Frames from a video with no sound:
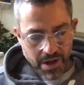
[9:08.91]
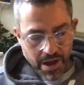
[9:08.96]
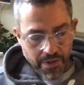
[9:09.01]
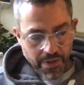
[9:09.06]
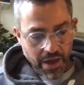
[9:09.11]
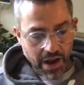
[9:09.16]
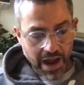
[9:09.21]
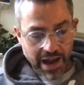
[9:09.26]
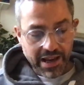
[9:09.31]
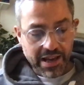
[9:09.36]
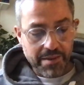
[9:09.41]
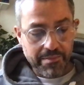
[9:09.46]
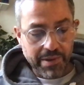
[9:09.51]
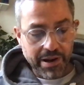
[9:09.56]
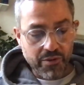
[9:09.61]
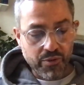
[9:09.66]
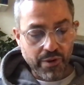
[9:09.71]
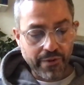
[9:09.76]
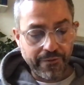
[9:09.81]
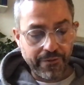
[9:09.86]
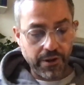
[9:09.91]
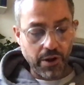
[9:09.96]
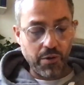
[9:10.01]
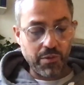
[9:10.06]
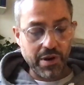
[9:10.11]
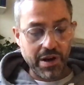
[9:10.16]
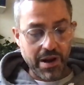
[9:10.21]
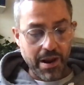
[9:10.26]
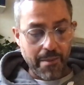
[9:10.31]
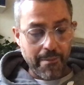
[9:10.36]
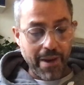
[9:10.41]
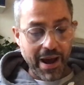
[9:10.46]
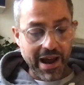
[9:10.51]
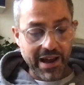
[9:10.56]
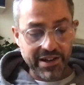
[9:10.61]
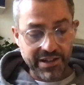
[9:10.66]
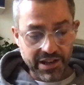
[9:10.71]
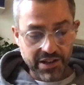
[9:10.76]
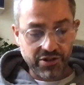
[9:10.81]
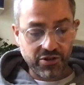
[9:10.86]
that I can be refuted by a
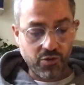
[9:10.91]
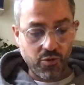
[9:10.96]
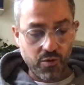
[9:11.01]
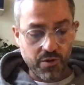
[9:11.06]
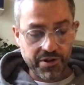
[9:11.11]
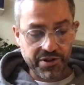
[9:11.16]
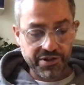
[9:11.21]
discourse